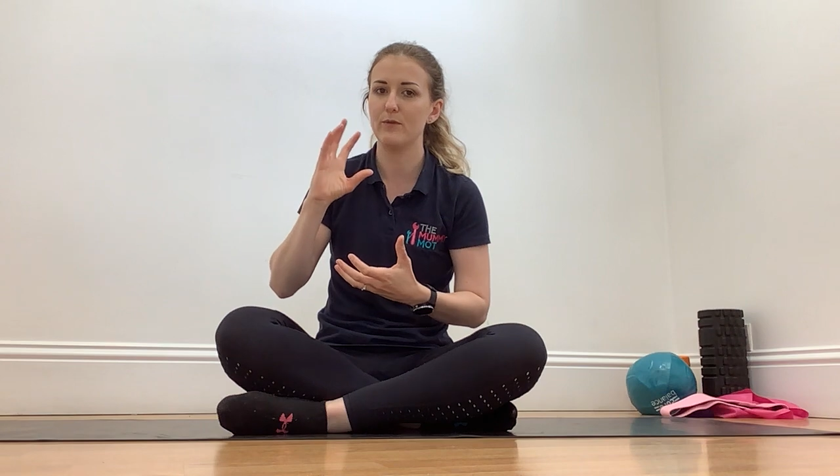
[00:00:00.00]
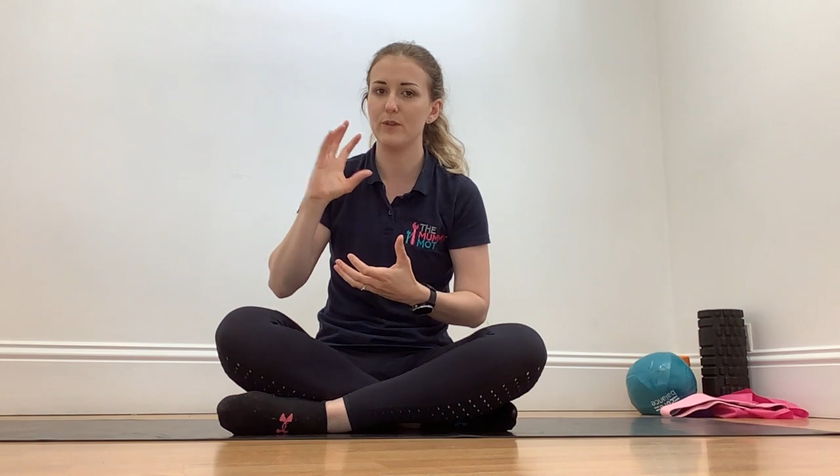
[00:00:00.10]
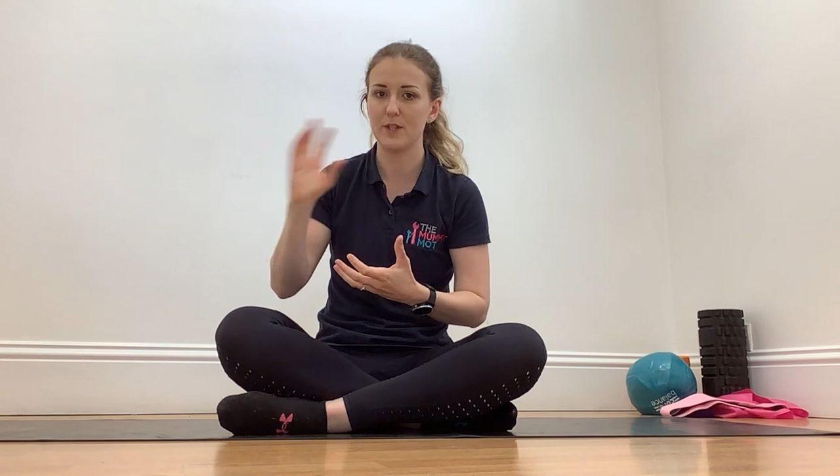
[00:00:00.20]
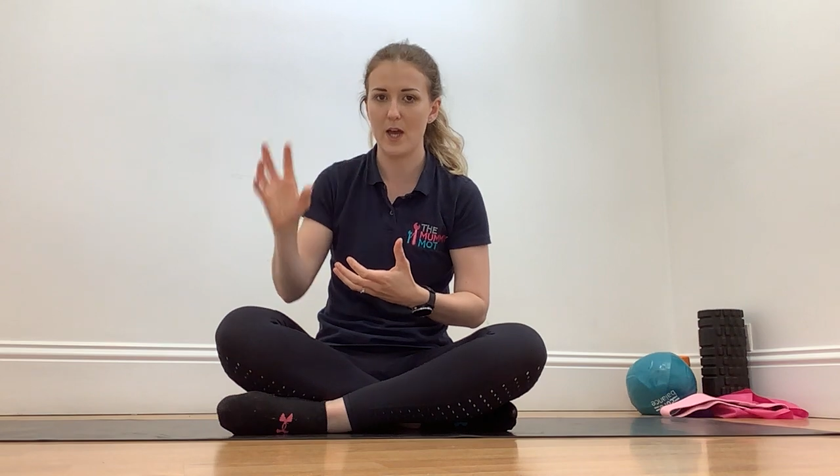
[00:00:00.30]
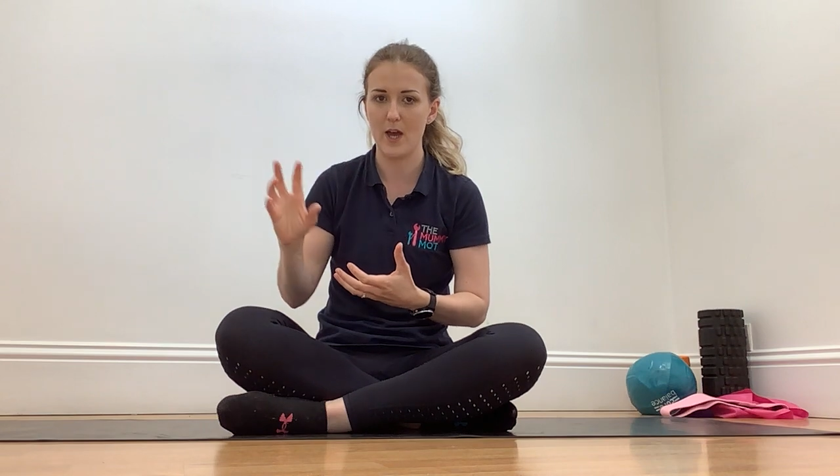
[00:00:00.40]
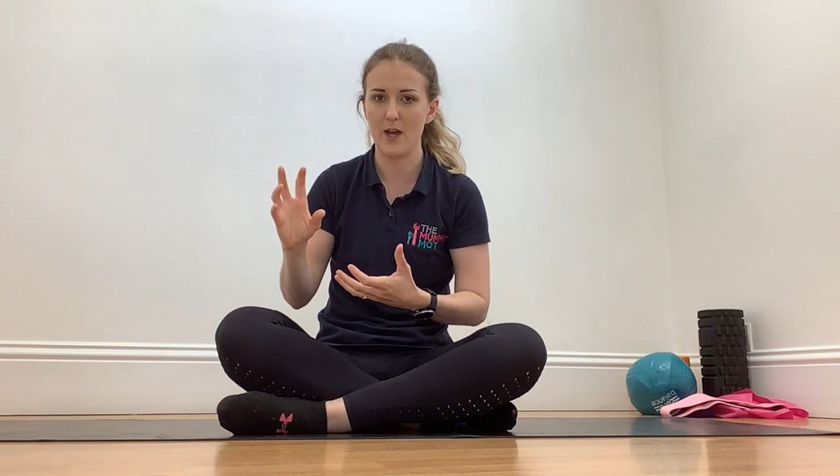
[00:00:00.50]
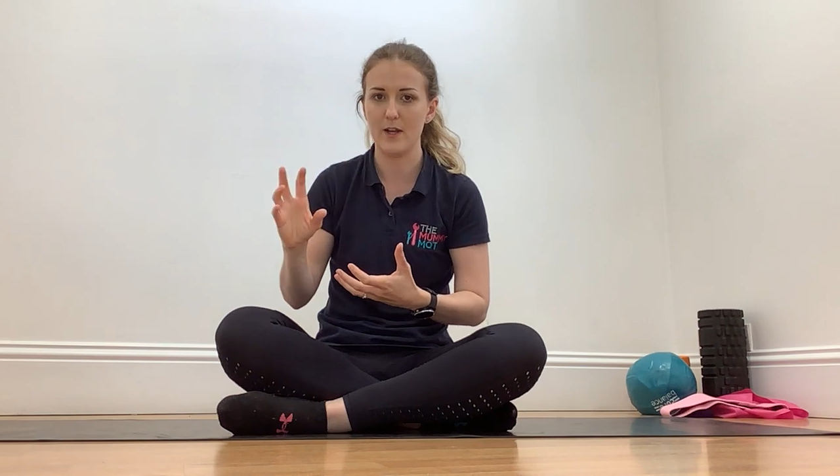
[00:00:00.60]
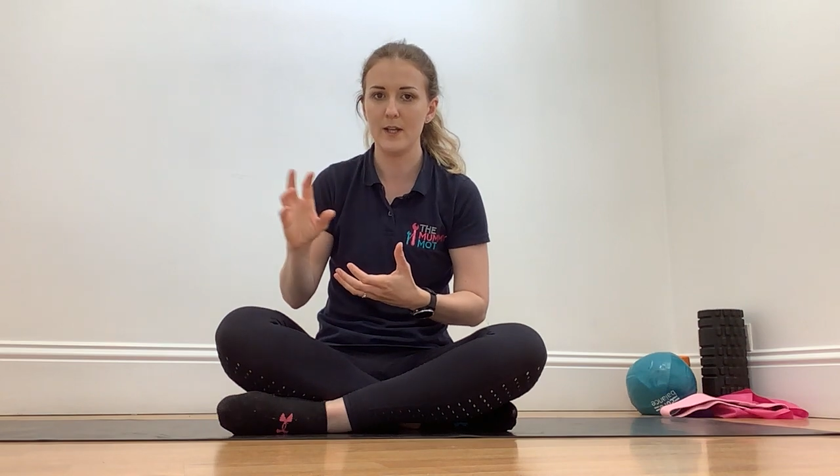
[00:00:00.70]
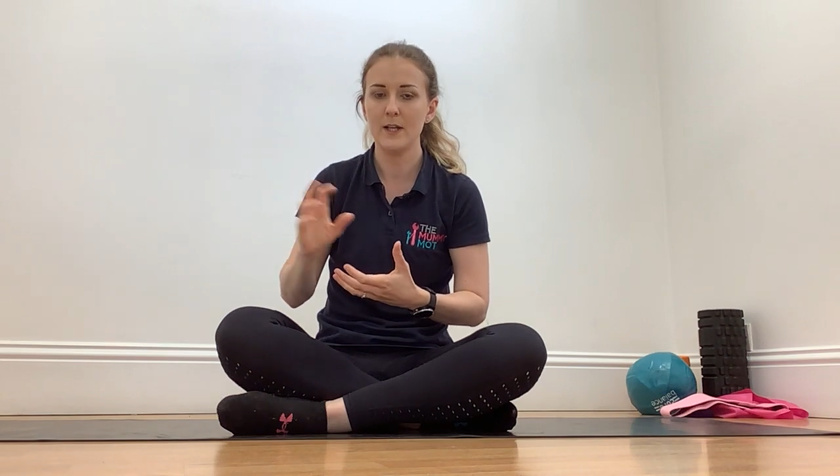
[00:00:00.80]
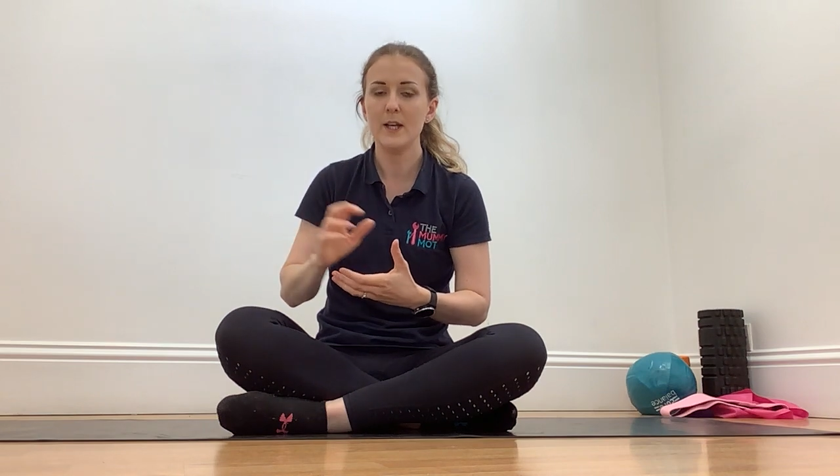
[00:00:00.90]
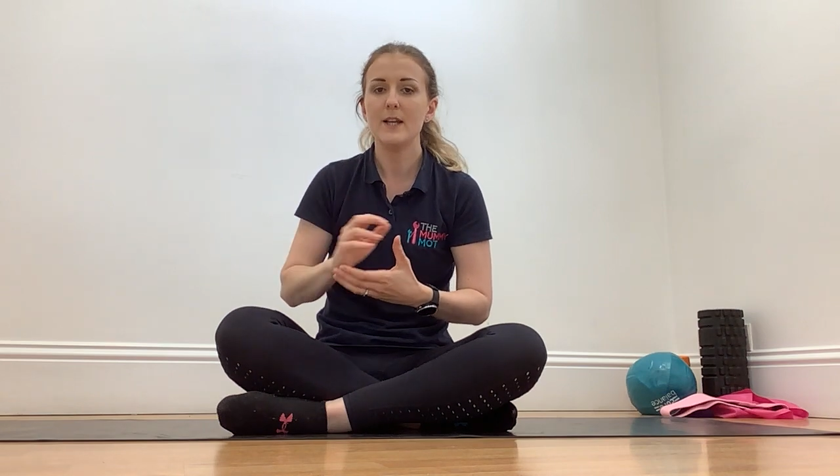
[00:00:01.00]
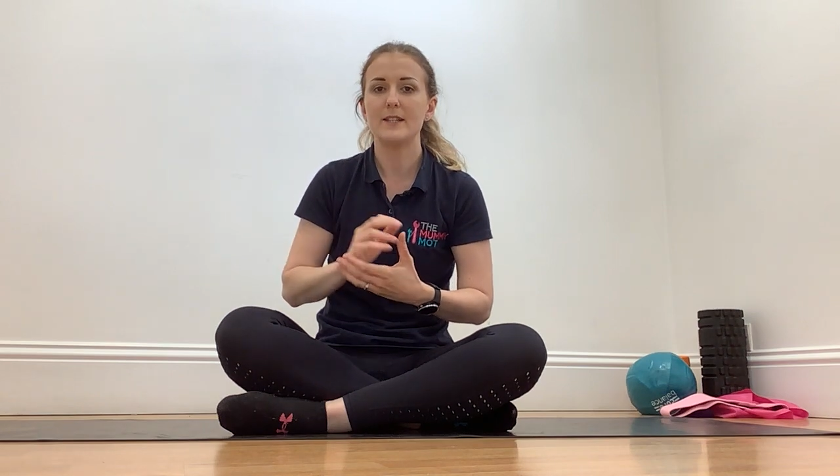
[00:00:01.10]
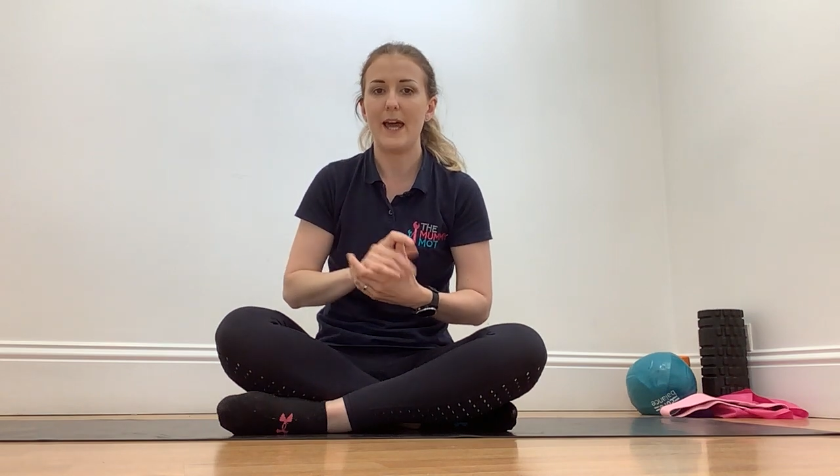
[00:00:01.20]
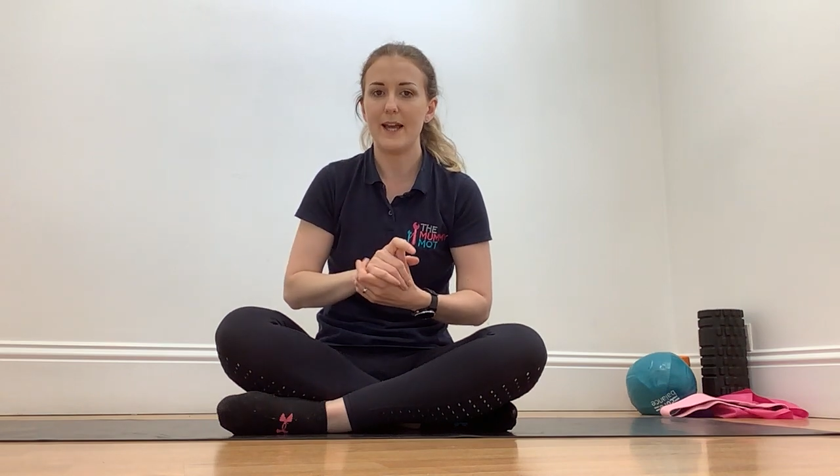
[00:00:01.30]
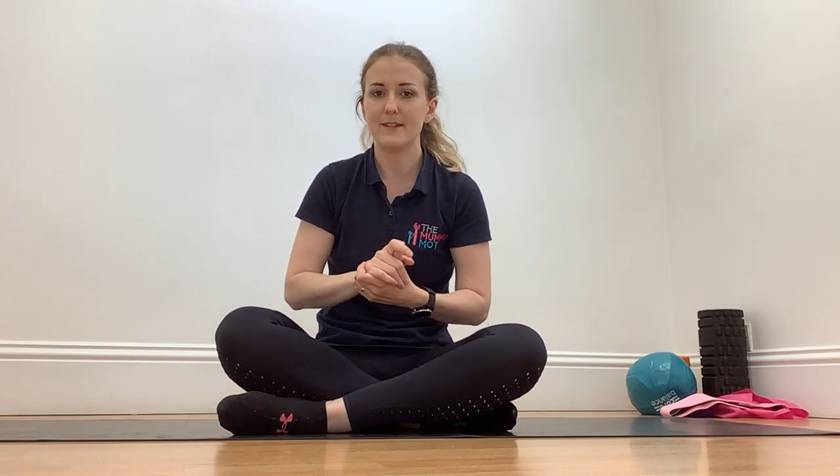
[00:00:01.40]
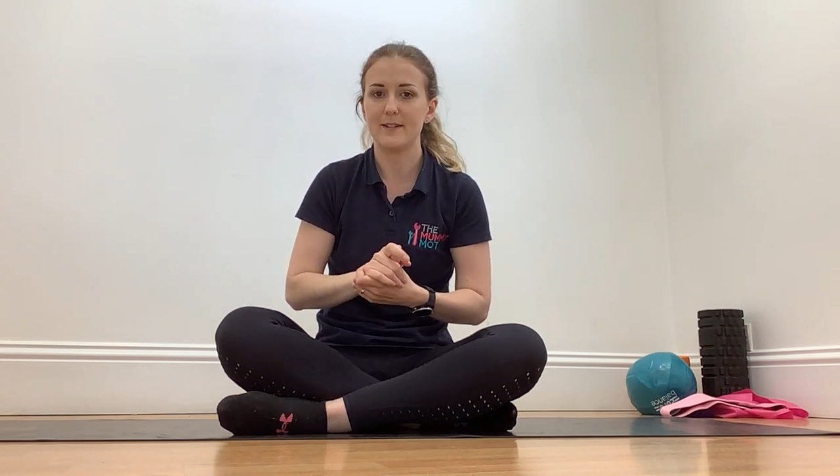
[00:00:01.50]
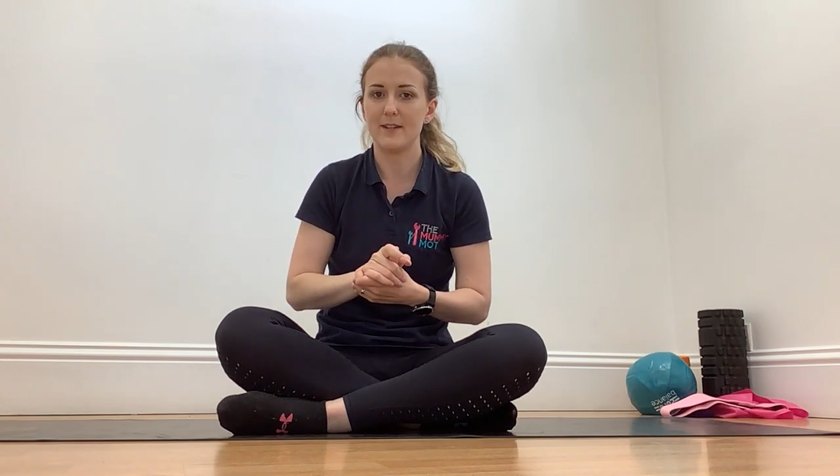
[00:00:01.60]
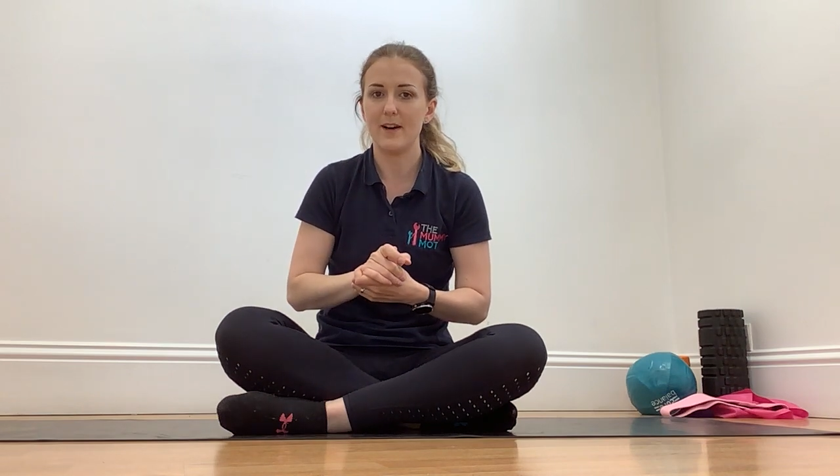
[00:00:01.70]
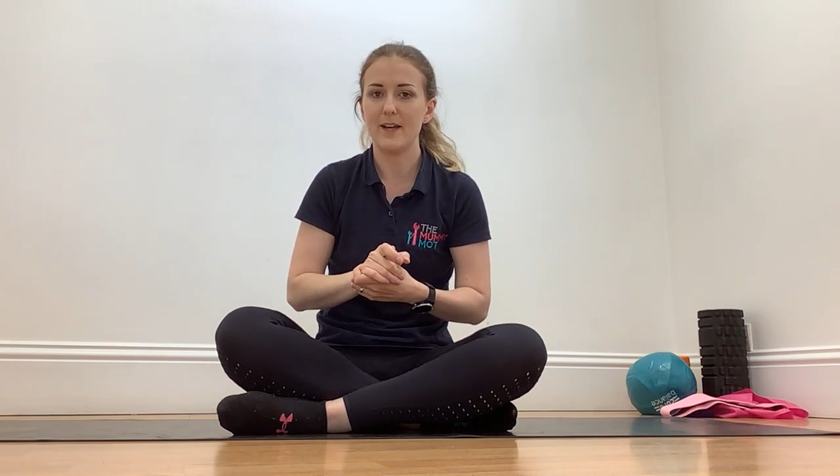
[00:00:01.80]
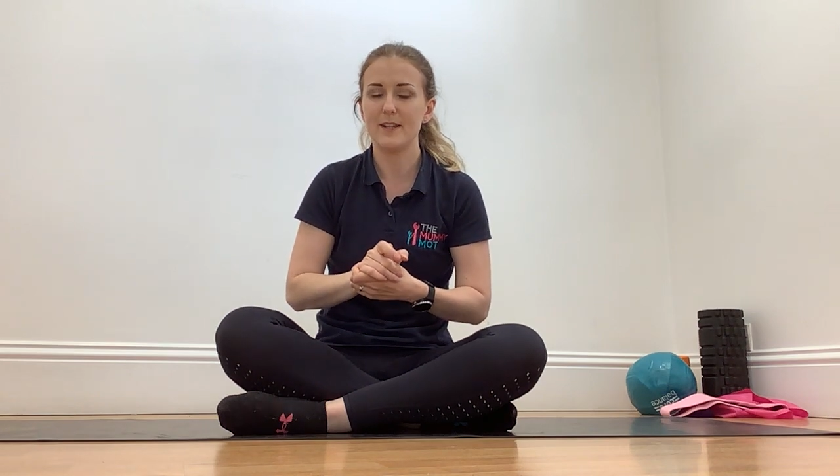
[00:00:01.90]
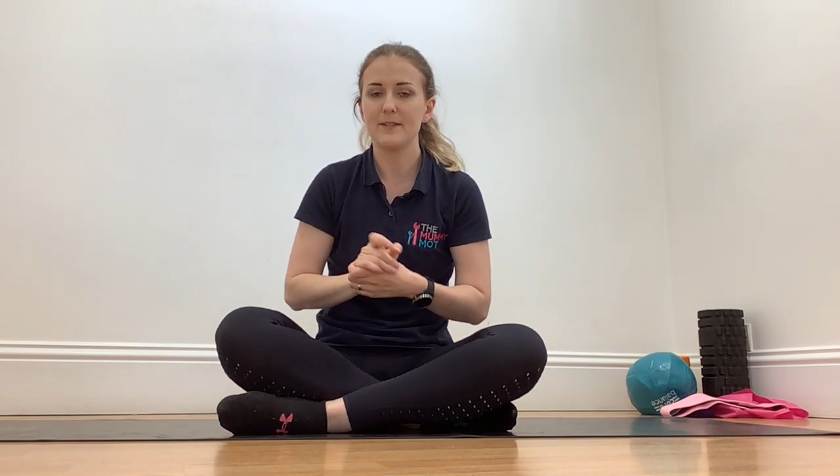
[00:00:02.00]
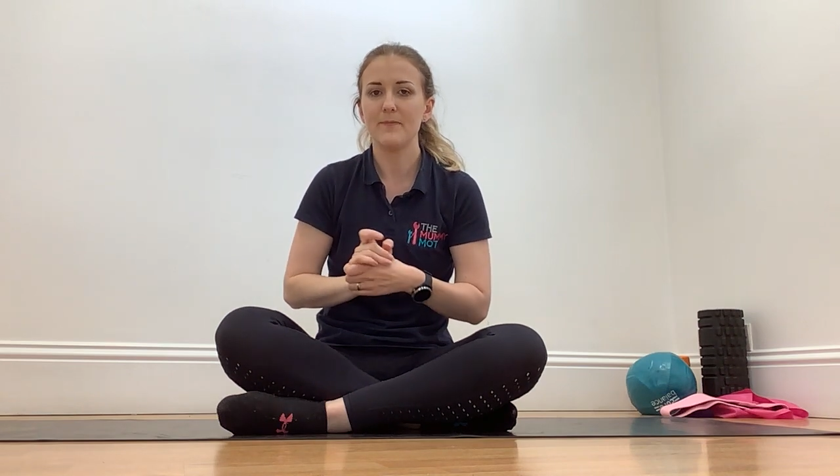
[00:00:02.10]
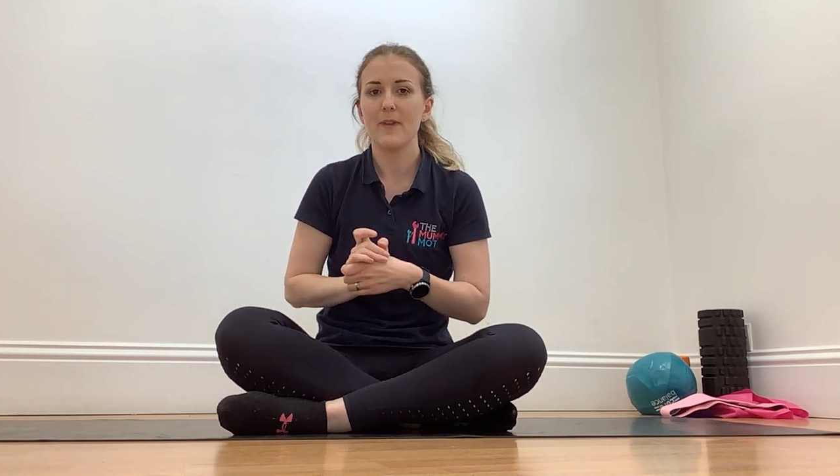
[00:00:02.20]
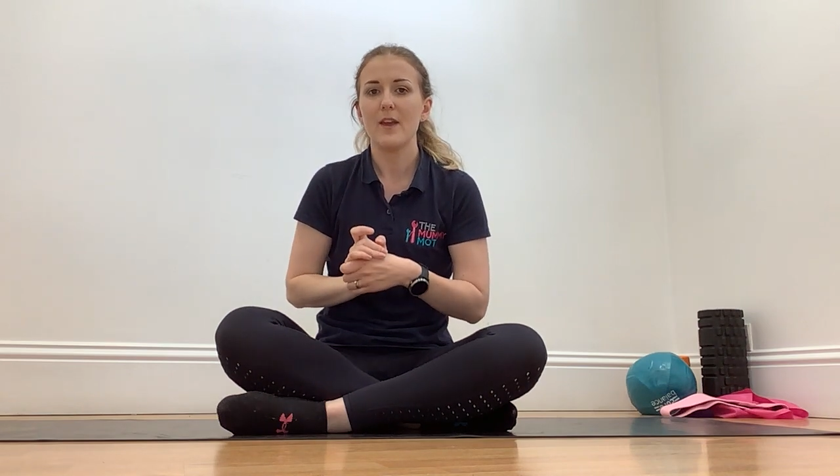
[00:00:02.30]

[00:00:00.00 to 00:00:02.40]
return to exercise.